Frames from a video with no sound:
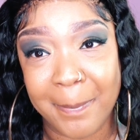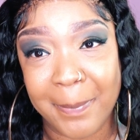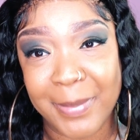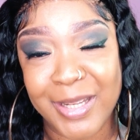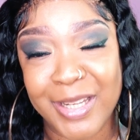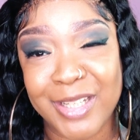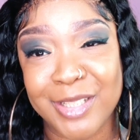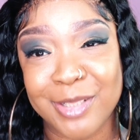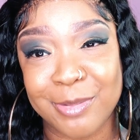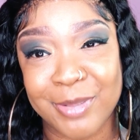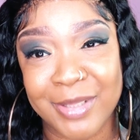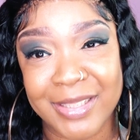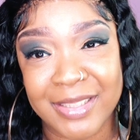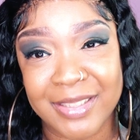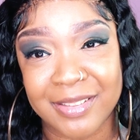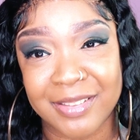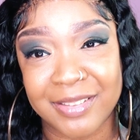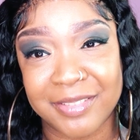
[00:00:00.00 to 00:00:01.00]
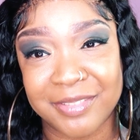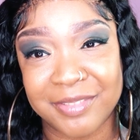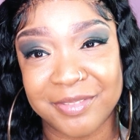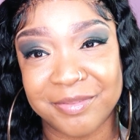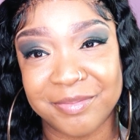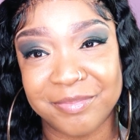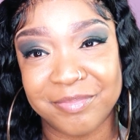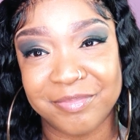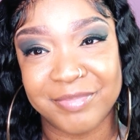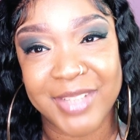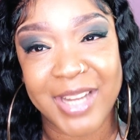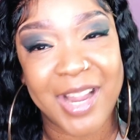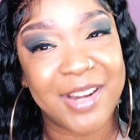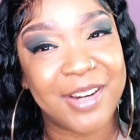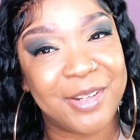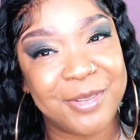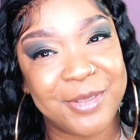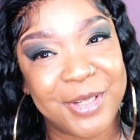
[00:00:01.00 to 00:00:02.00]
interesting.
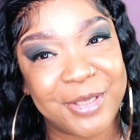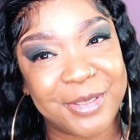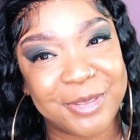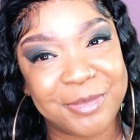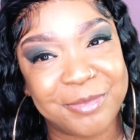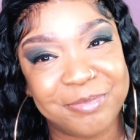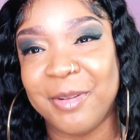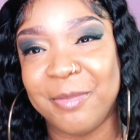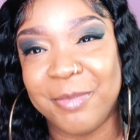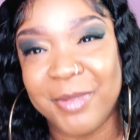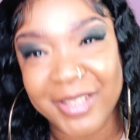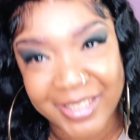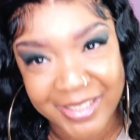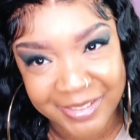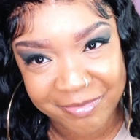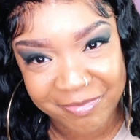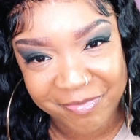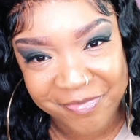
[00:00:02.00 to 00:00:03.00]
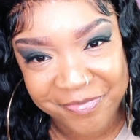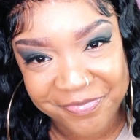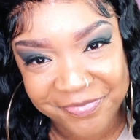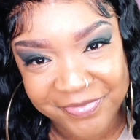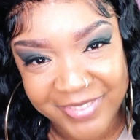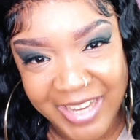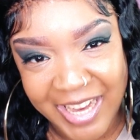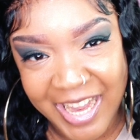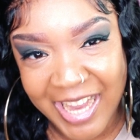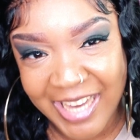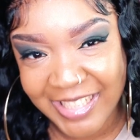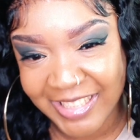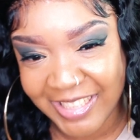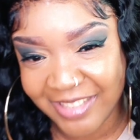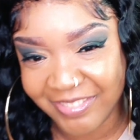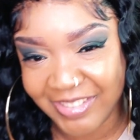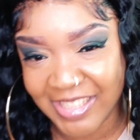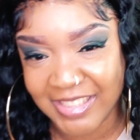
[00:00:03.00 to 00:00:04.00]
I don't know. But I had to
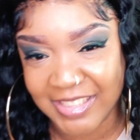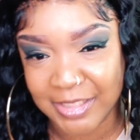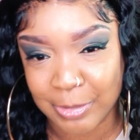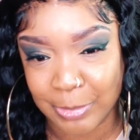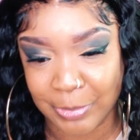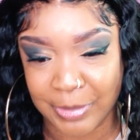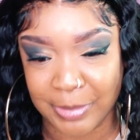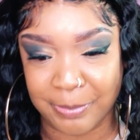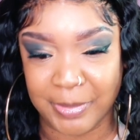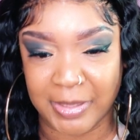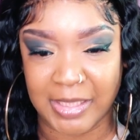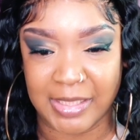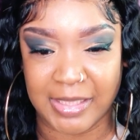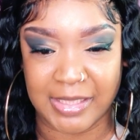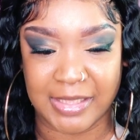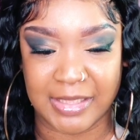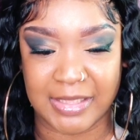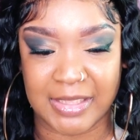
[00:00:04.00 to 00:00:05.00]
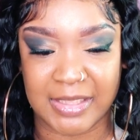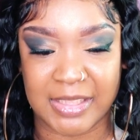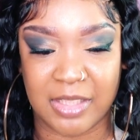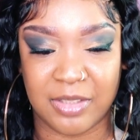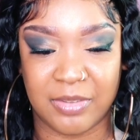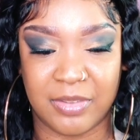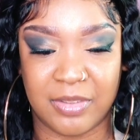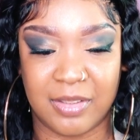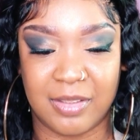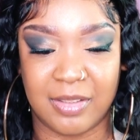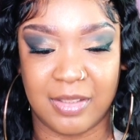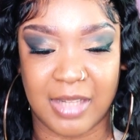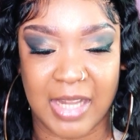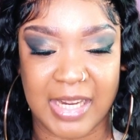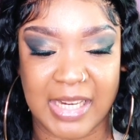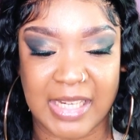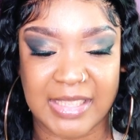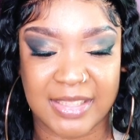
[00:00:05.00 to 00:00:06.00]
give that story because certain
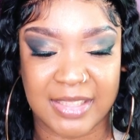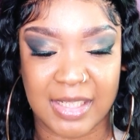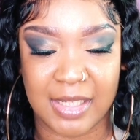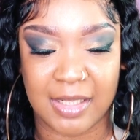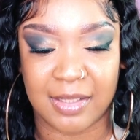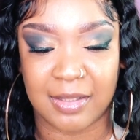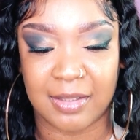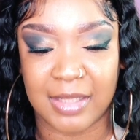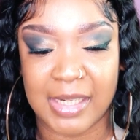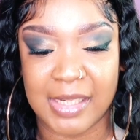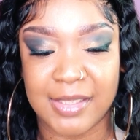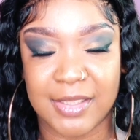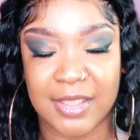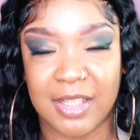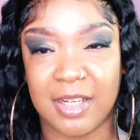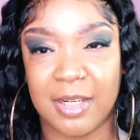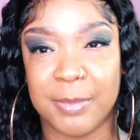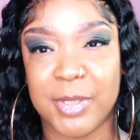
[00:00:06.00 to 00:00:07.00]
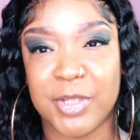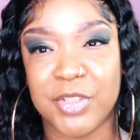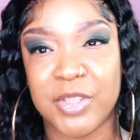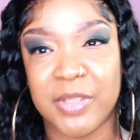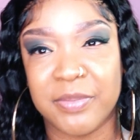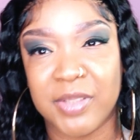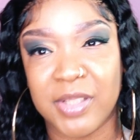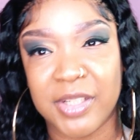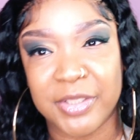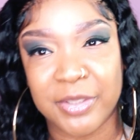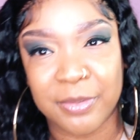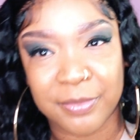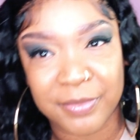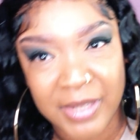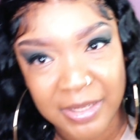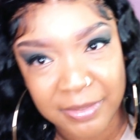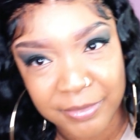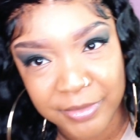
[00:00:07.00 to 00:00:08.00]
like I said, things are going to be shifted in your
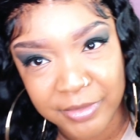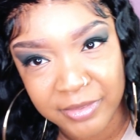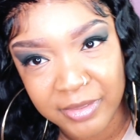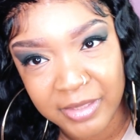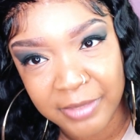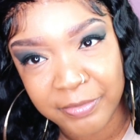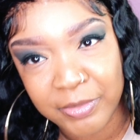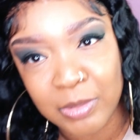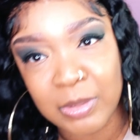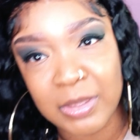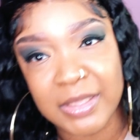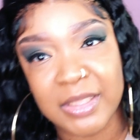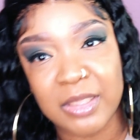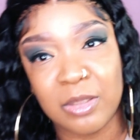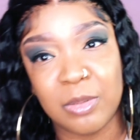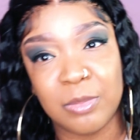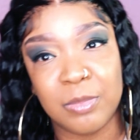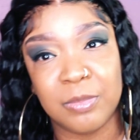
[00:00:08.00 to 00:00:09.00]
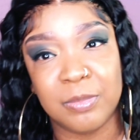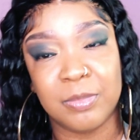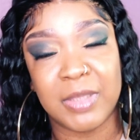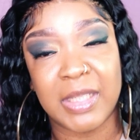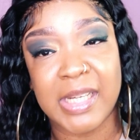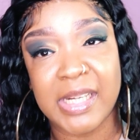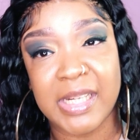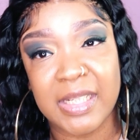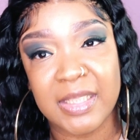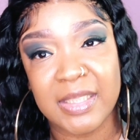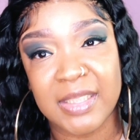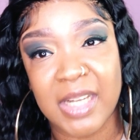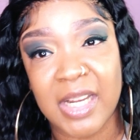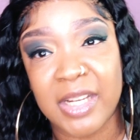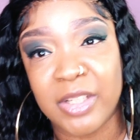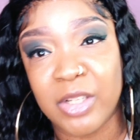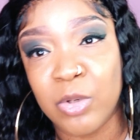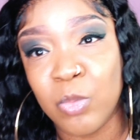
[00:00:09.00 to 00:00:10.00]
favor. If you assume things
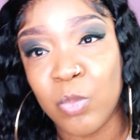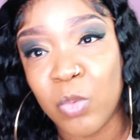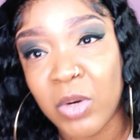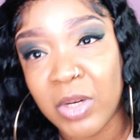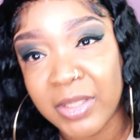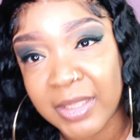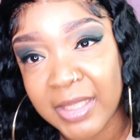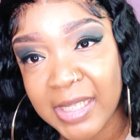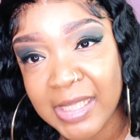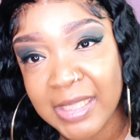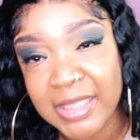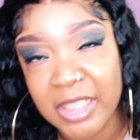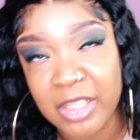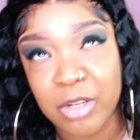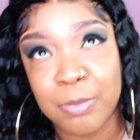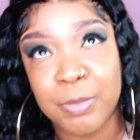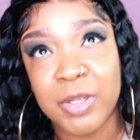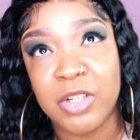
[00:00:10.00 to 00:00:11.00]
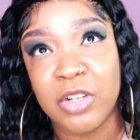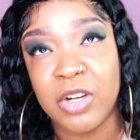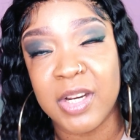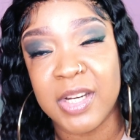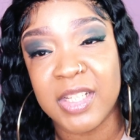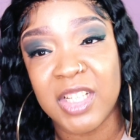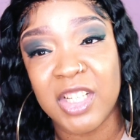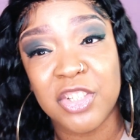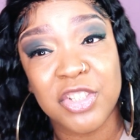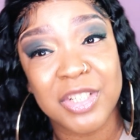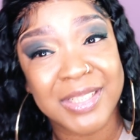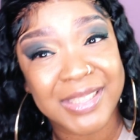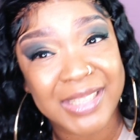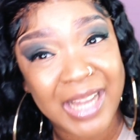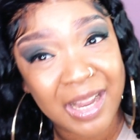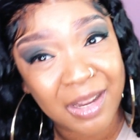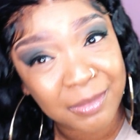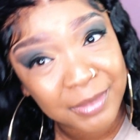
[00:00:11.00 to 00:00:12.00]
and you want things and you put your
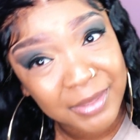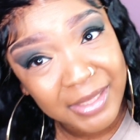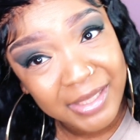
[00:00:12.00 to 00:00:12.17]
intentions out